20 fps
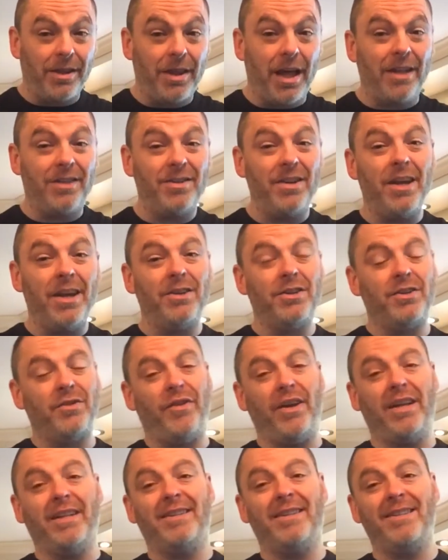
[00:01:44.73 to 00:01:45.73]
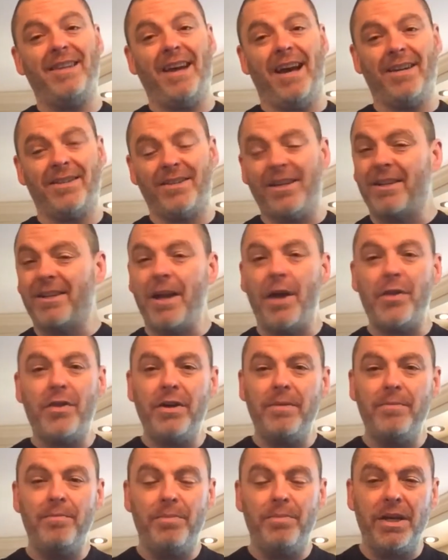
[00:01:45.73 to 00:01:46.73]
That tastes fantastic.
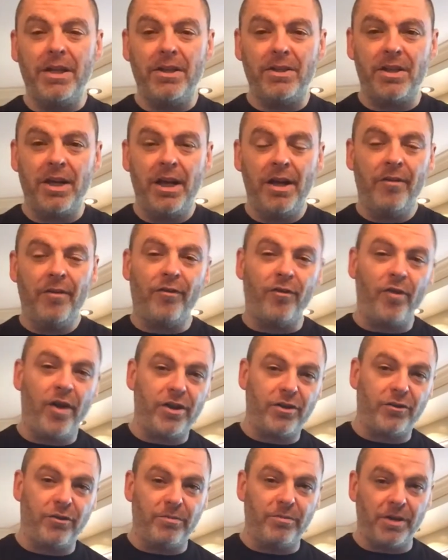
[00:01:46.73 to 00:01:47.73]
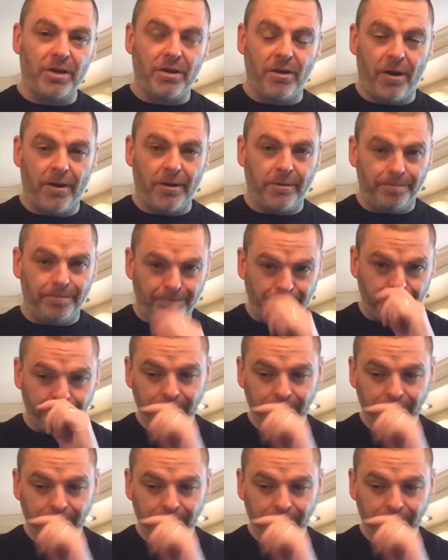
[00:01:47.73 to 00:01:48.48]
Nothing beats fresh from the garden.